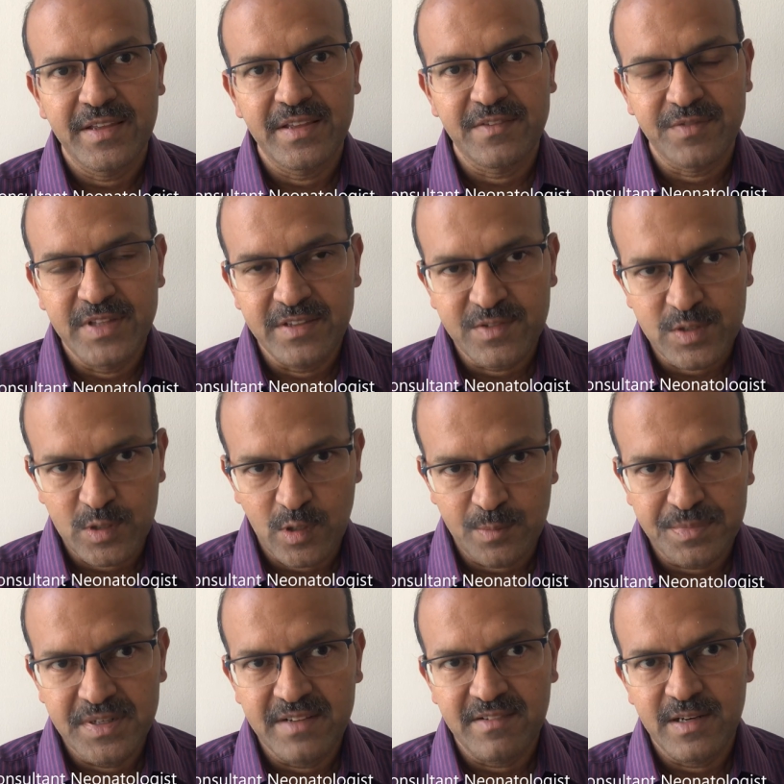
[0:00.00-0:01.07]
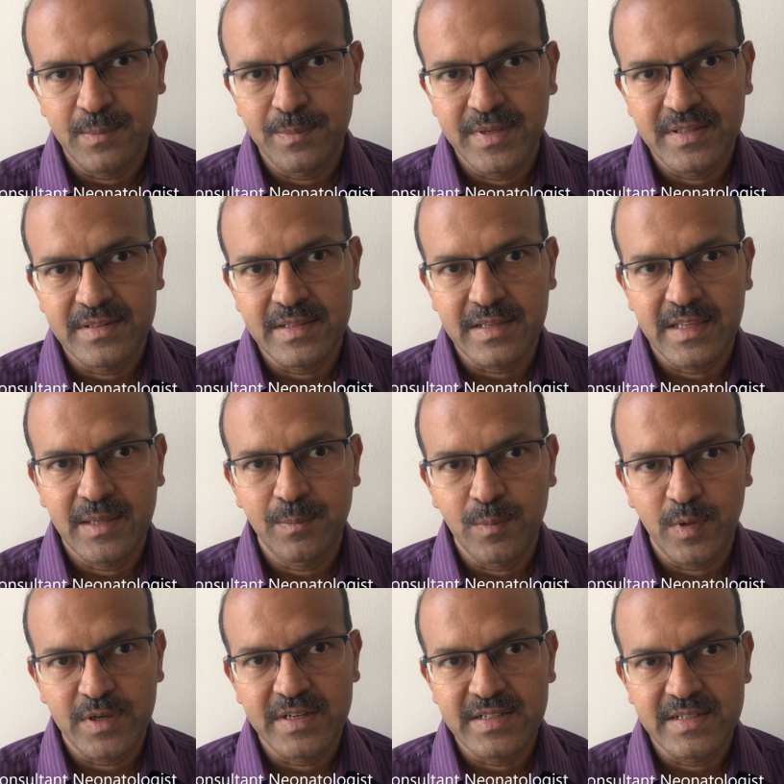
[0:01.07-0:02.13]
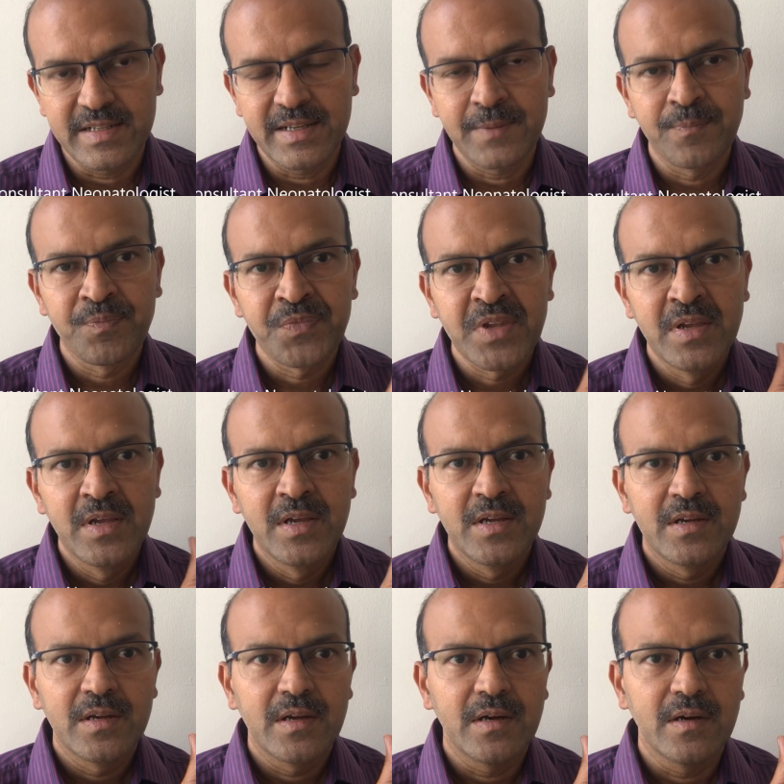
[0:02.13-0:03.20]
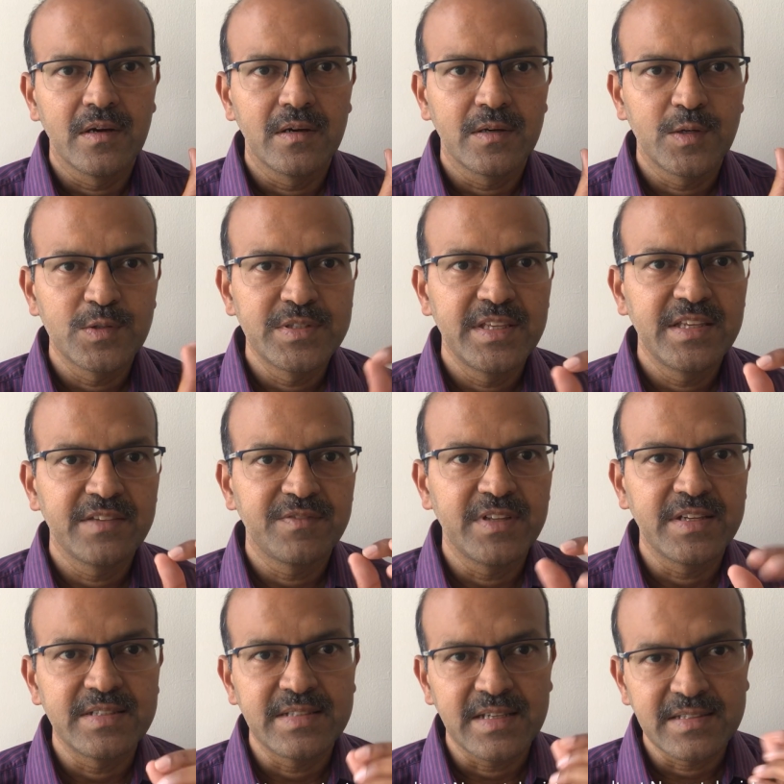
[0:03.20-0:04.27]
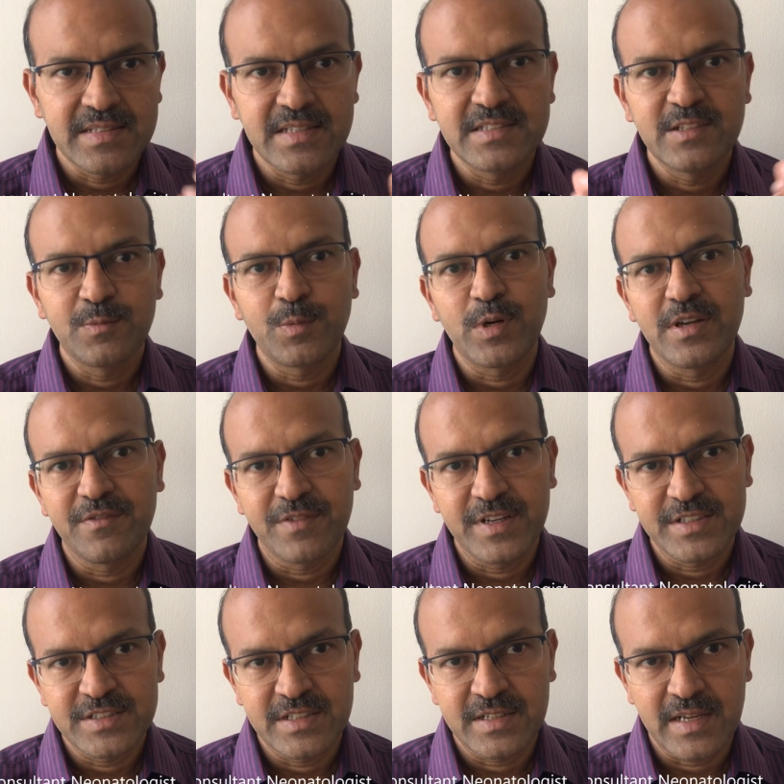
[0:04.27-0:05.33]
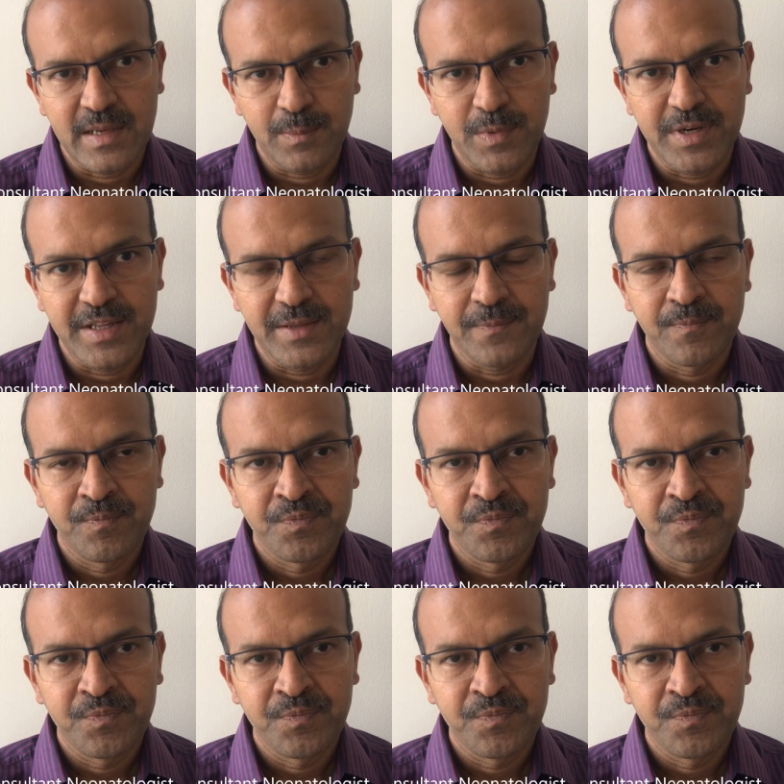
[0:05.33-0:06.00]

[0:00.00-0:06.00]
If they stop developing, they keep monitoring to see if there is excessive proliferation happening.